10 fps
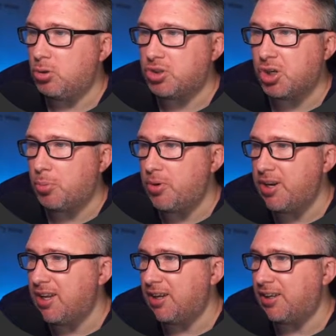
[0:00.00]
channel point
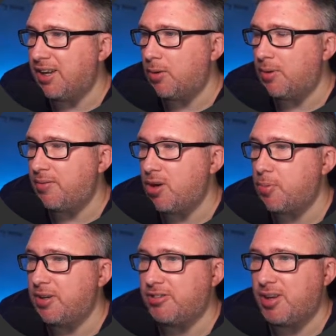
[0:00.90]
here. Now, if I
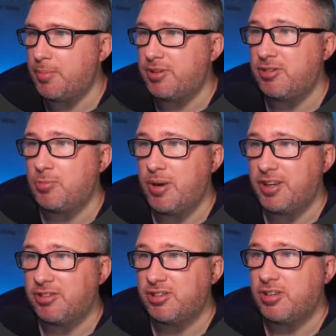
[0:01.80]
open this up, this is my
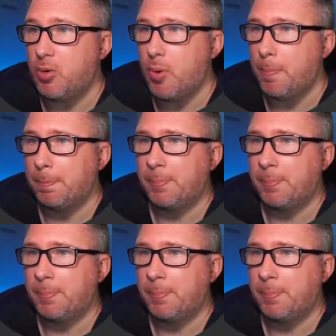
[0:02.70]
existing one.